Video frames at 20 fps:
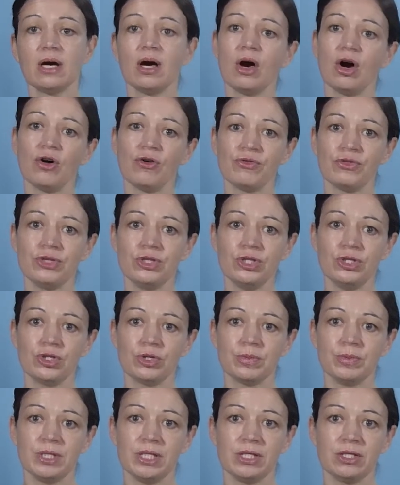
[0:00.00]
of the
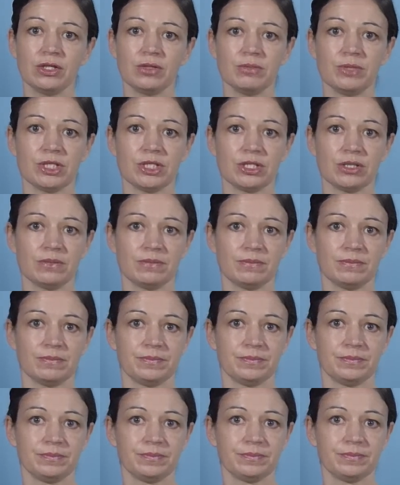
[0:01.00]
European Commission.
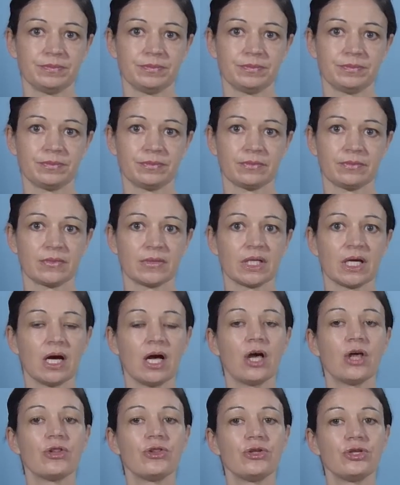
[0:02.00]

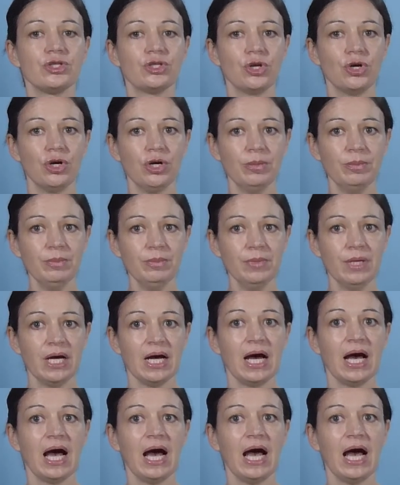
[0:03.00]
The term
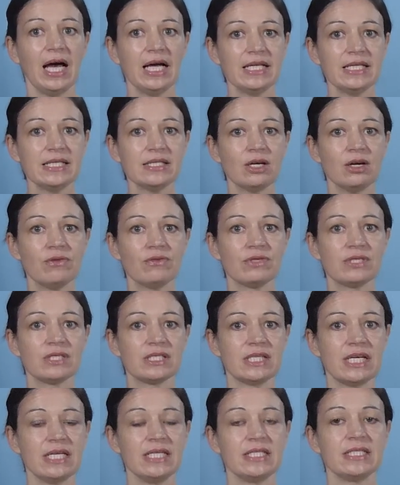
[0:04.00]
heads of
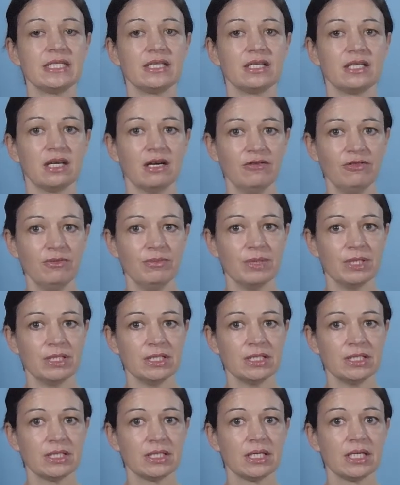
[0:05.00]
state and government
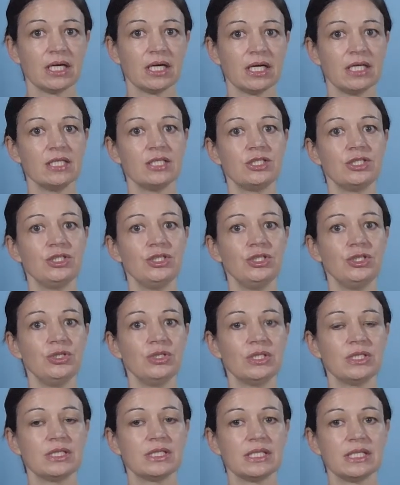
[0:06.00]
is used
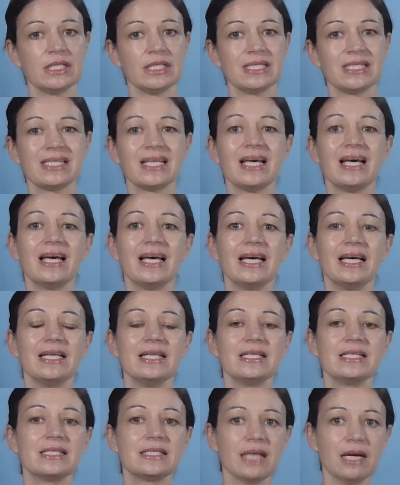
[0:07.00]
since in
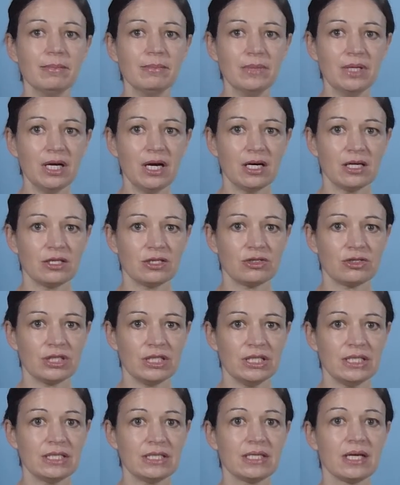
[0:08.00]
some
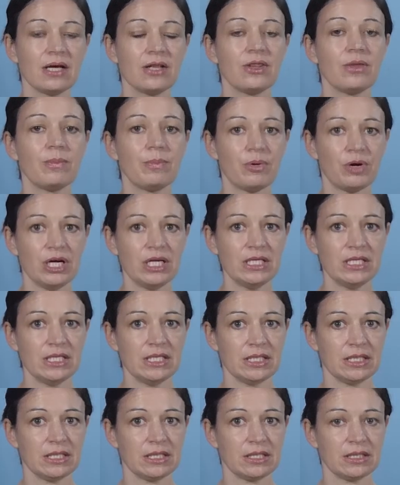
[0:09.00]
countries the
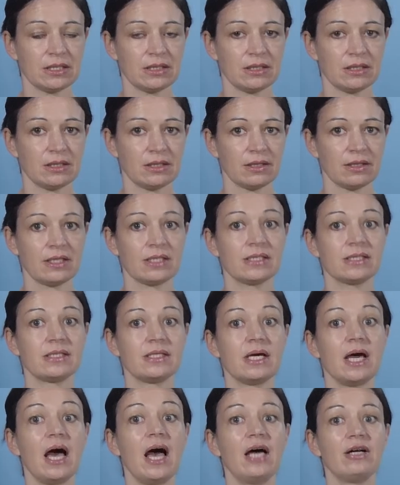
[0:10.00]
president, thus the
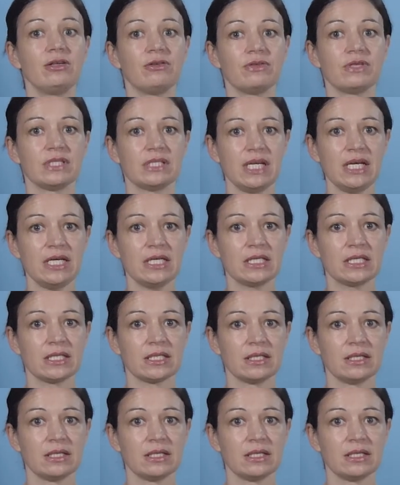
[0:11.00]
head of state,